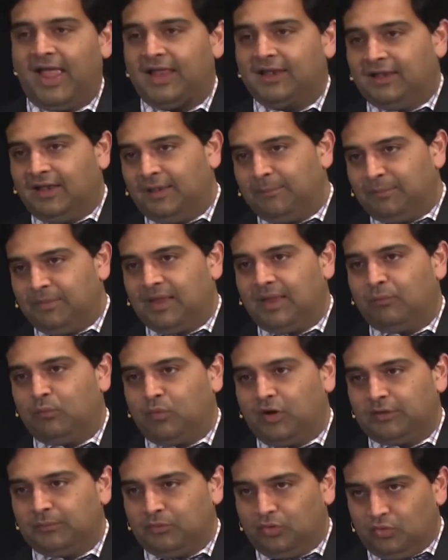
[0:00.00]
and an
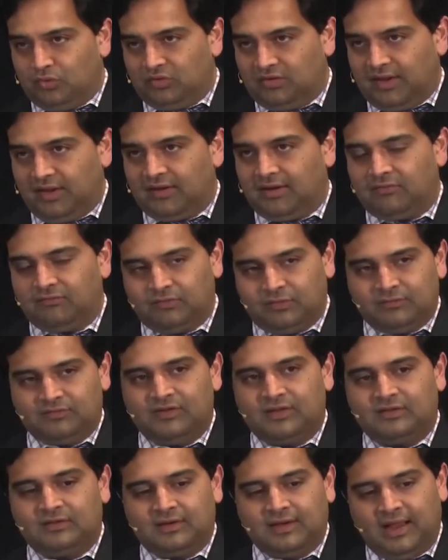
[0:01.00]
NPM1 mutated with
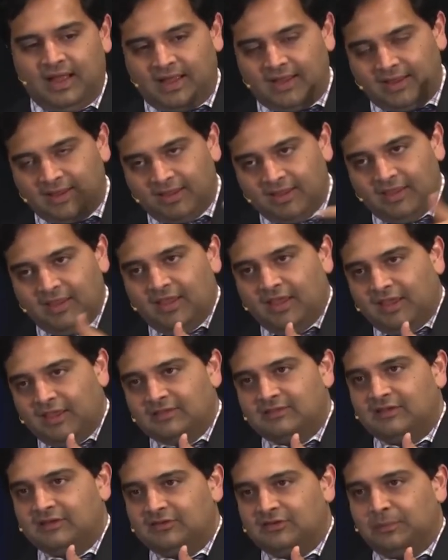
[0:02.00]
FLT3 high,
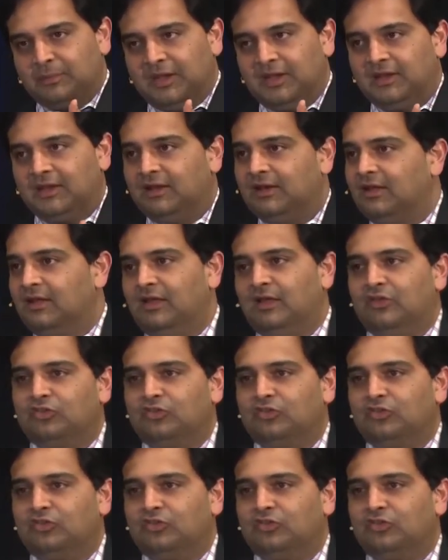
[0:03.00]
he's intermediate.